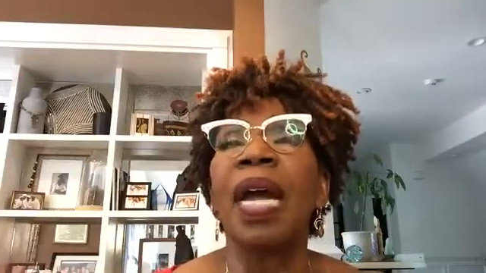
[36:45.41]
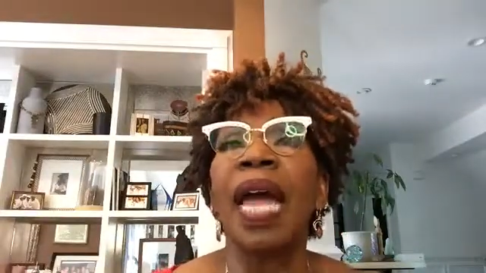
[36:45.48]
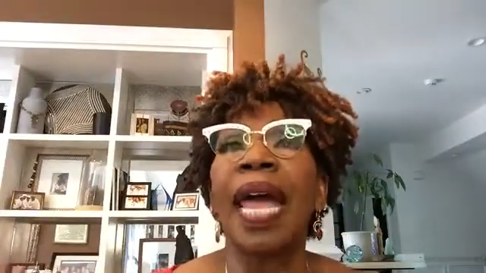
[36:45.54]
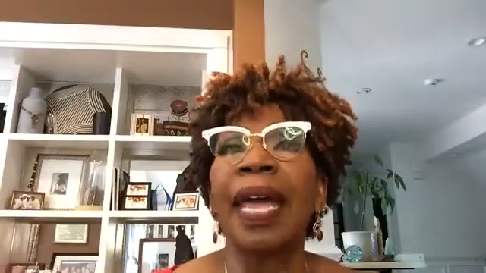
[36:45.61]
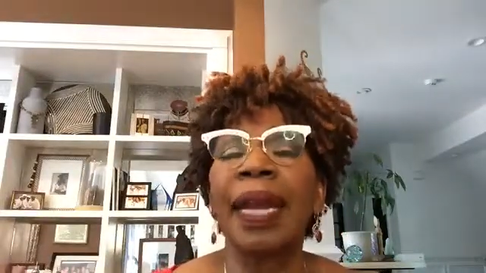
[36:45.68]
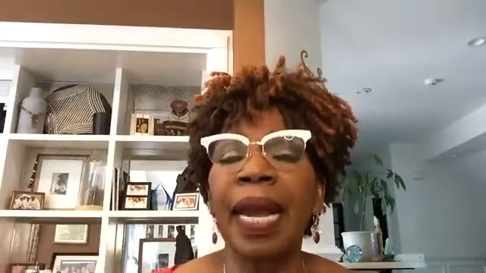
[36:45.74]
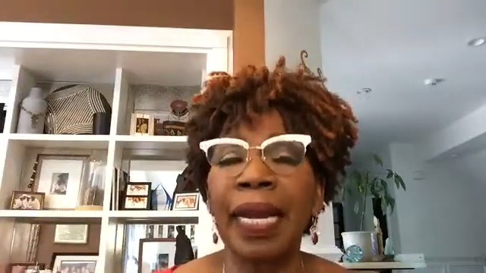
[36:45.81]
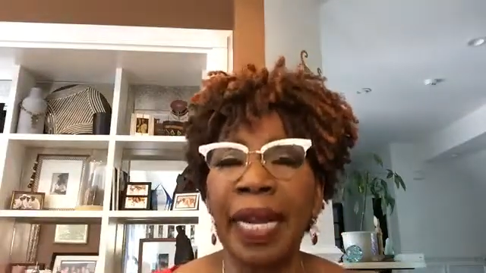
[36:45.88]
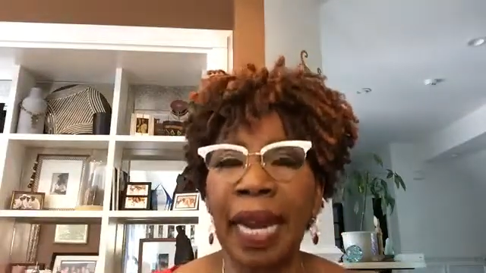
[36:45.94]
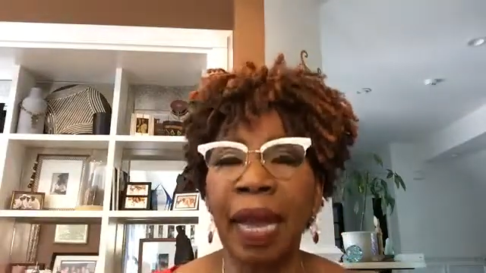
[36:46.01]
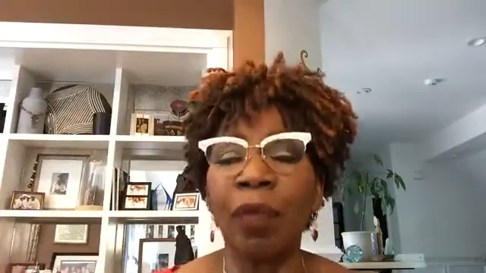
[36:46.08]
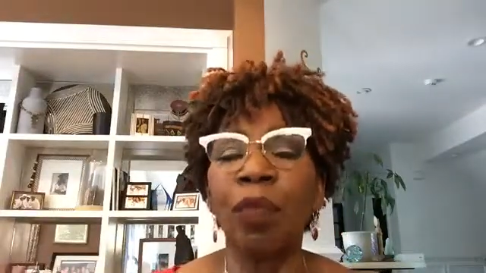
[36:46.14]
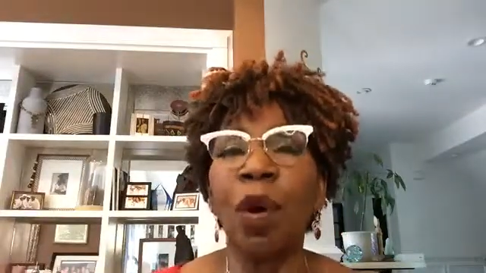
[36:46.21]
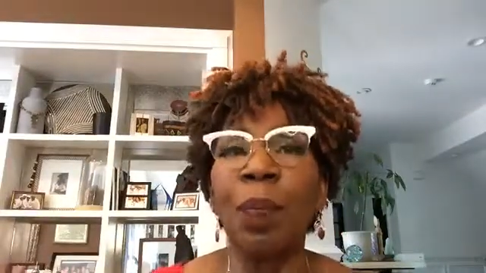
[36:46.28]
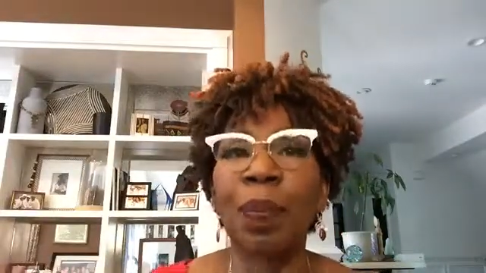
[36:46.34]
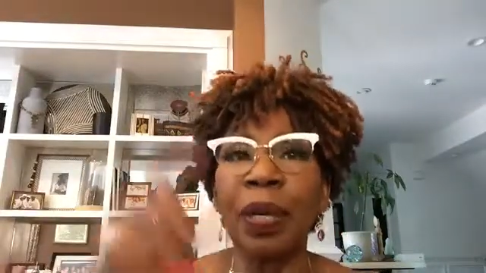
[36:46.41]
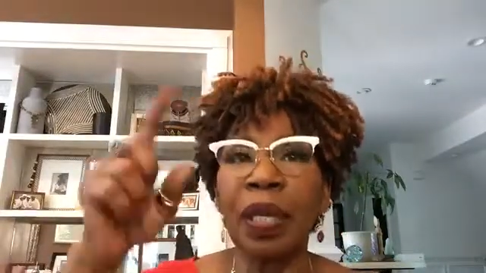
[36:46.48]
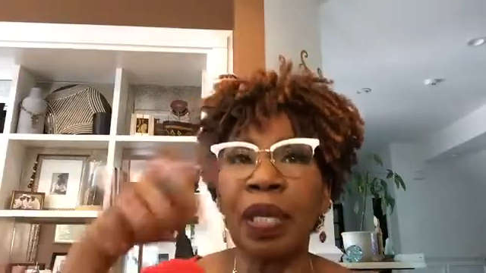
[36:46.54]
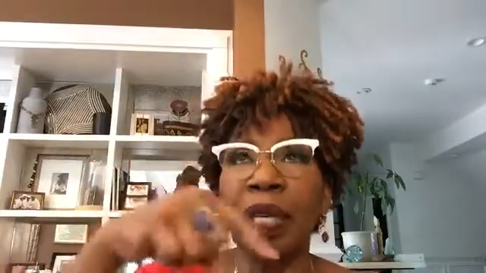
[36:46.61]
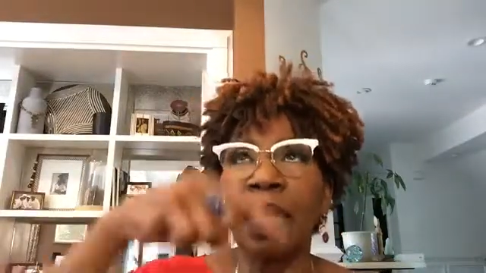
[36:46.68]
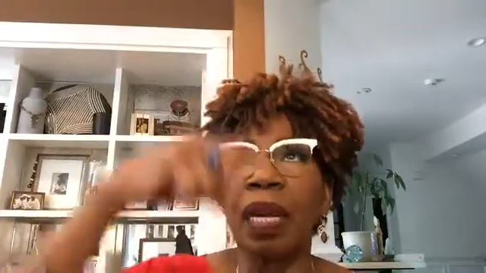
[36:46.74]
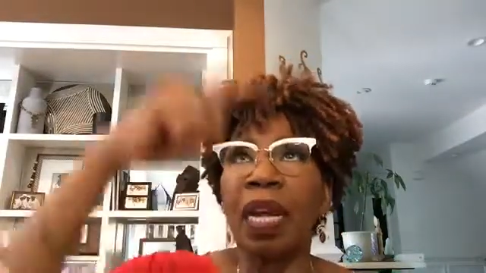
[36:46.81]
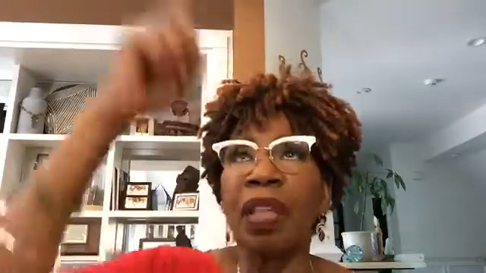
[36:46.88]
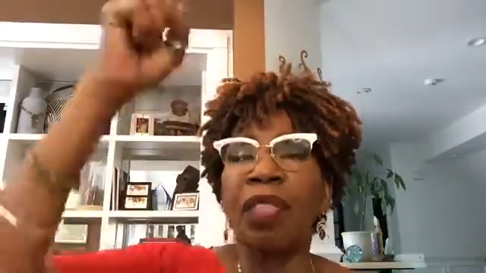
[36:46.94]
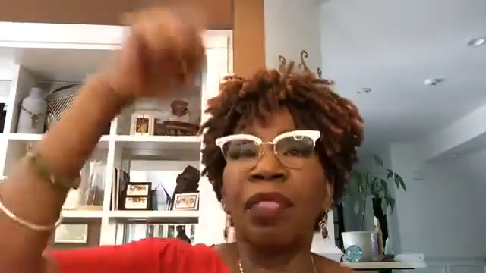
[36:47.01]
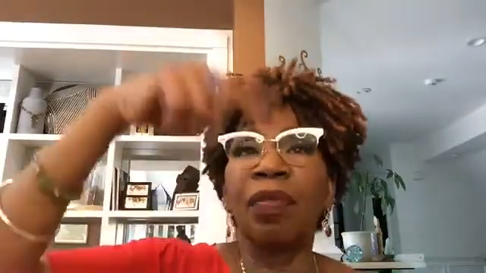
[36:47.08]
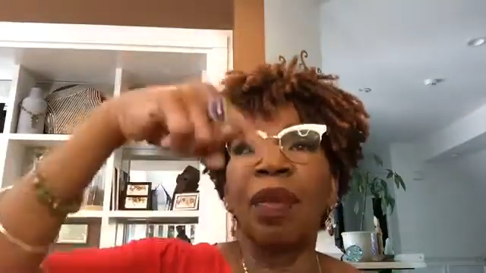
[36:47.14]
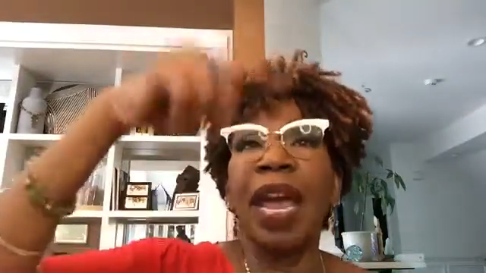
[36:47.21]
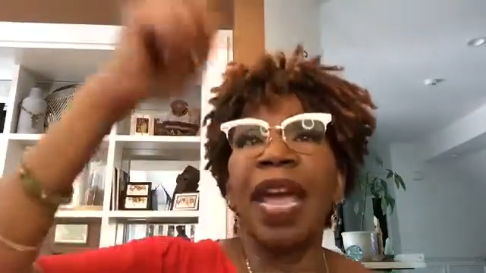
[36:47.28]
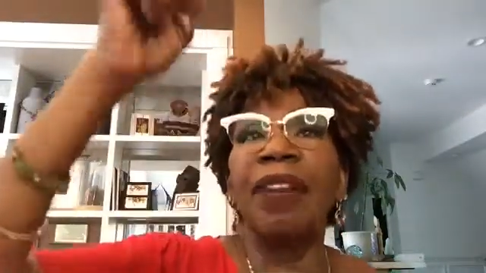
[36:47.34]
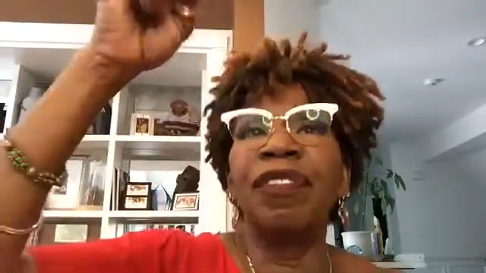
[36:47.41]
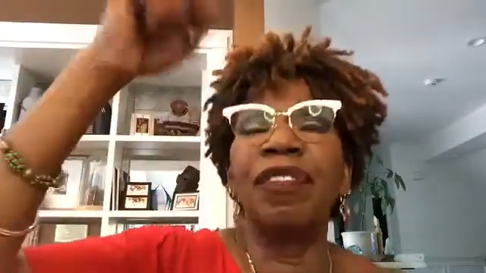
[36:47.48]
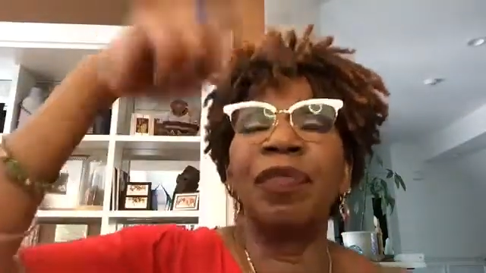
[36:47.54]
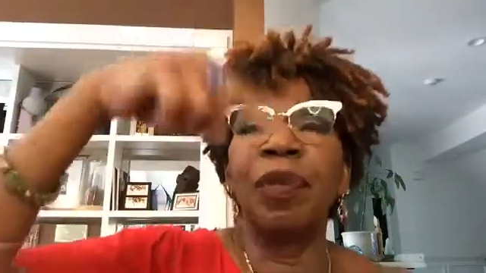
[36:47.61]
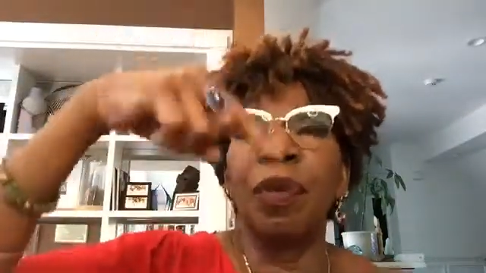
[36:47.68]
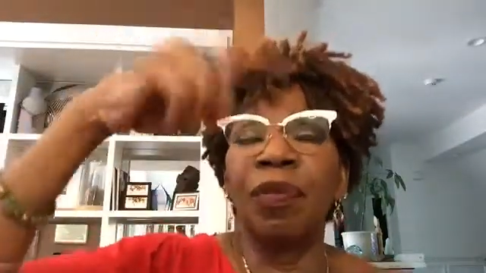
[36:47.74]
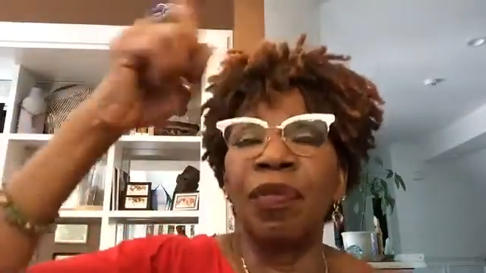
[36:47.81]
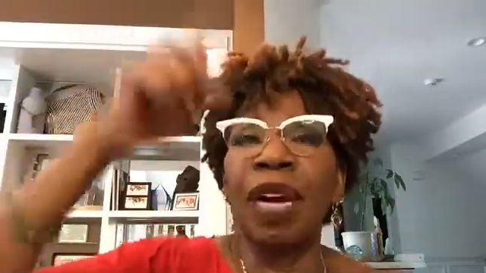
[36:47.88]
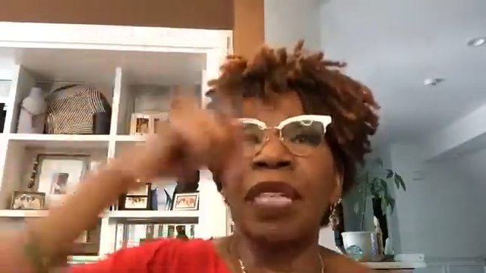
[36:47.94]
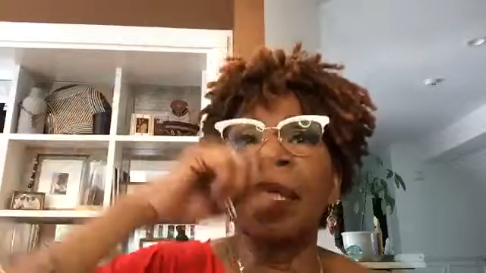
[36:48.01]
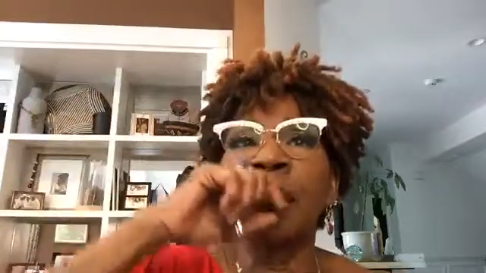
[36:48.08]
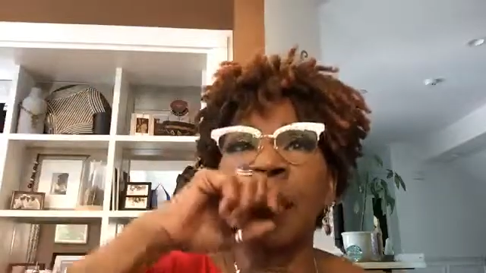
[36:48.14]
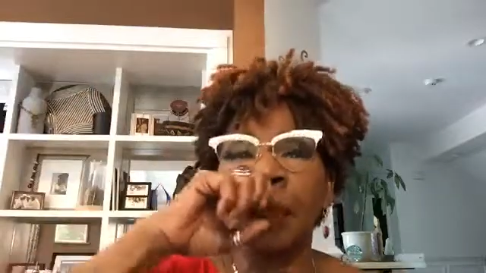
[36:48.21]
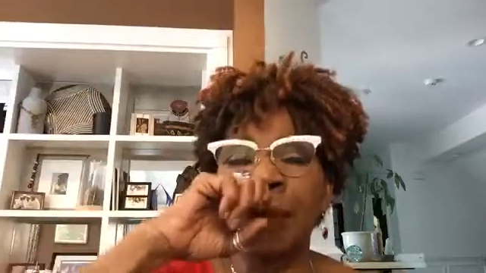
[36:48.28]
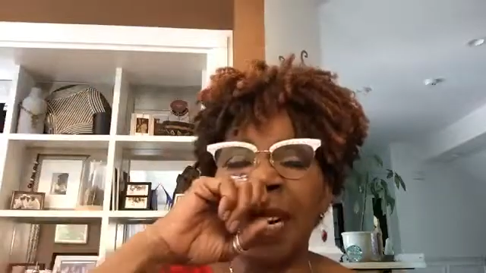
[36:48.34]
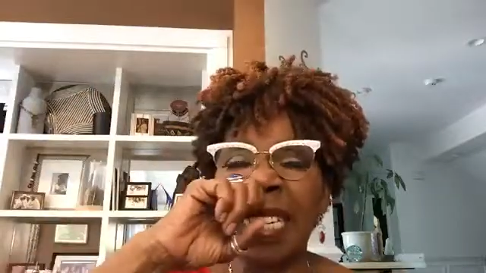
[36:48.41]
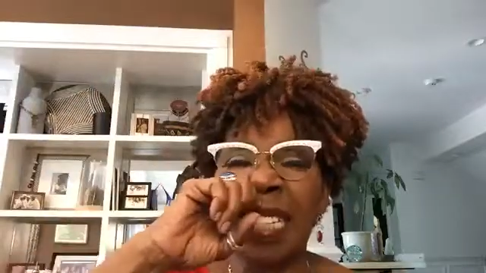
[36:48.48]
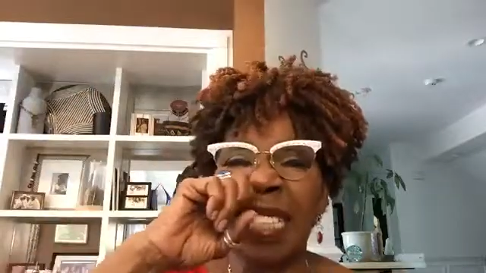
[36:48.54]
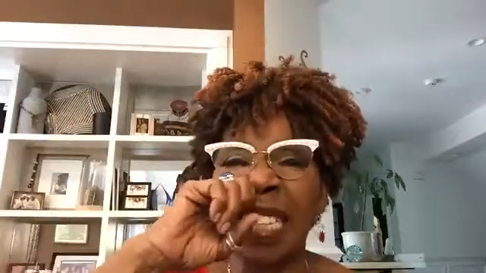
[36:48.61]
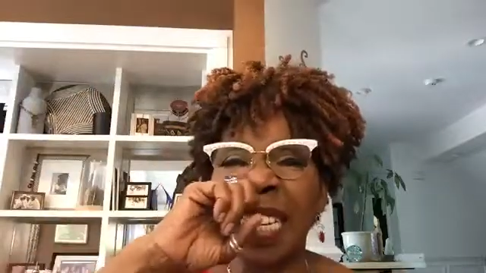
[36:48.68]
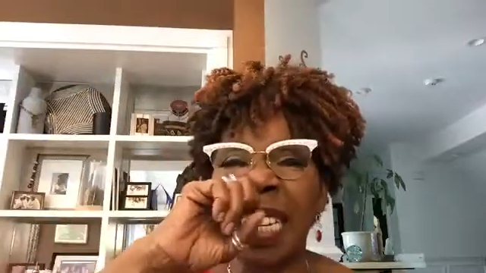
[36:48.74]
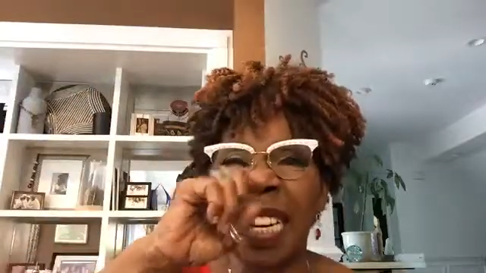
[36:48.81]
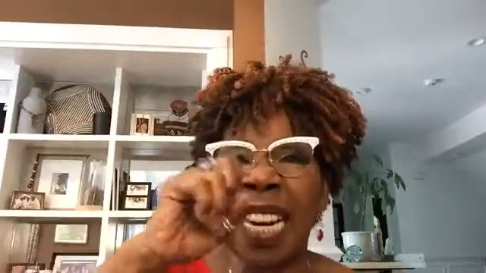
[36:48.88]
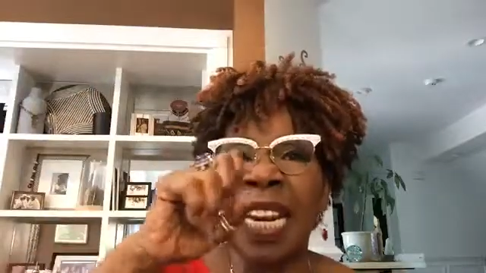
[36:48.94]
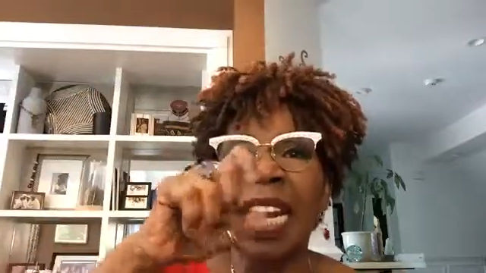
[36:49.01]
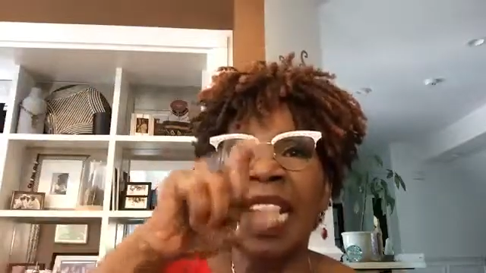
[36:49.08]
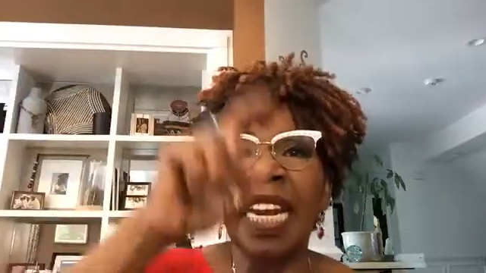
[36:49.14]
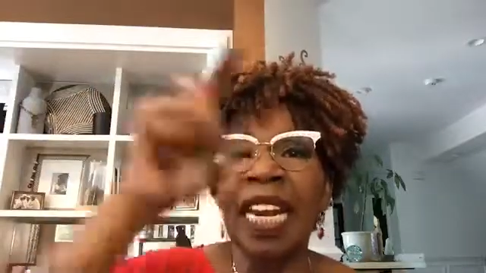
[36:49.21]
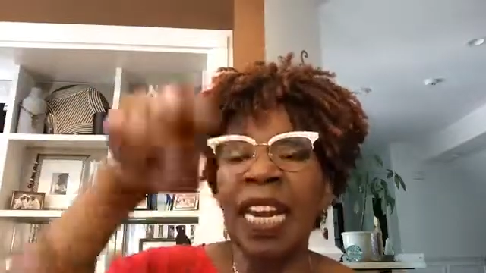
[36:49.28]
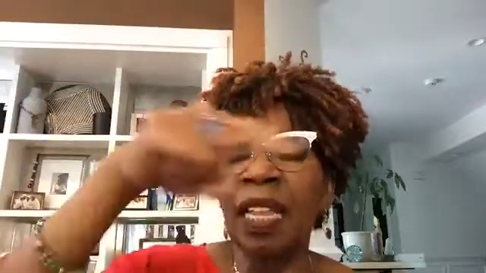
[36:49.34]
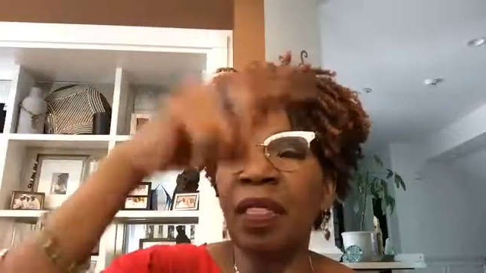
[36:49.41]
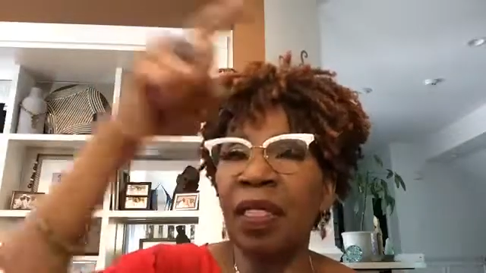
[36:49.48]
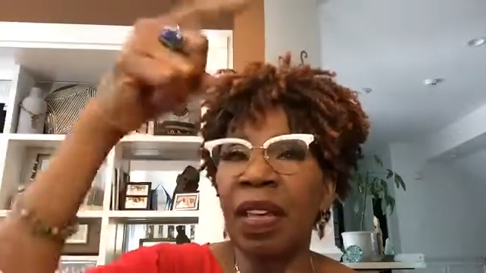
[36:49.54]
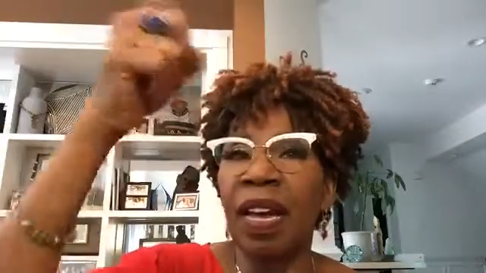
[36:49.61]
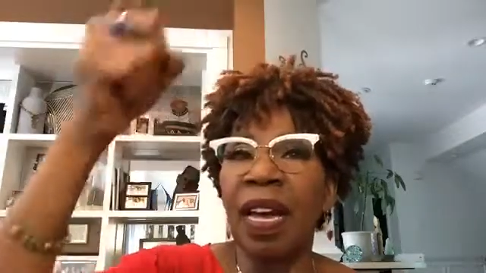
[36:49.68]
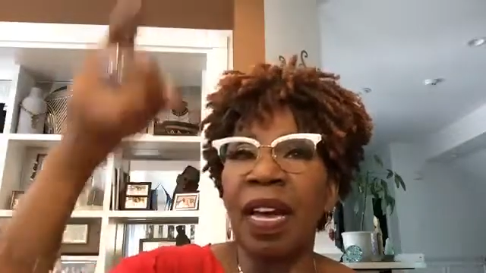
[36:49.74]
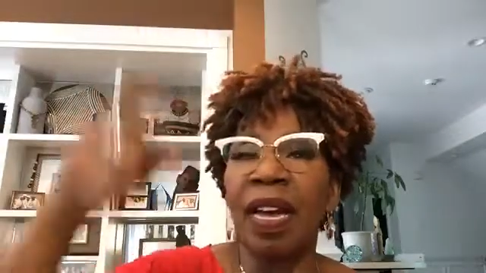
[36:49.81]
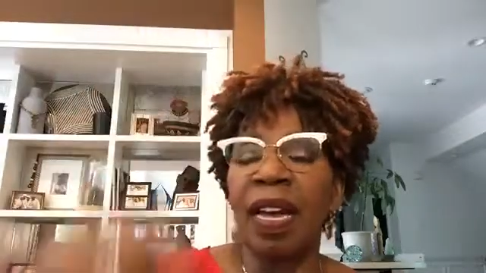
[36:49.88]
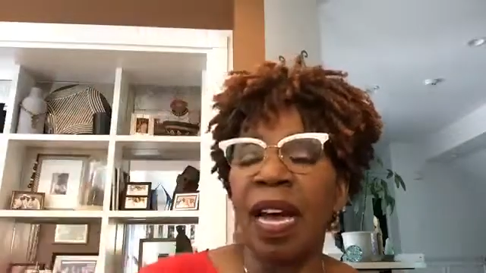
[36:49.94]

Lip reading: And again, we'll put the thread for registration in the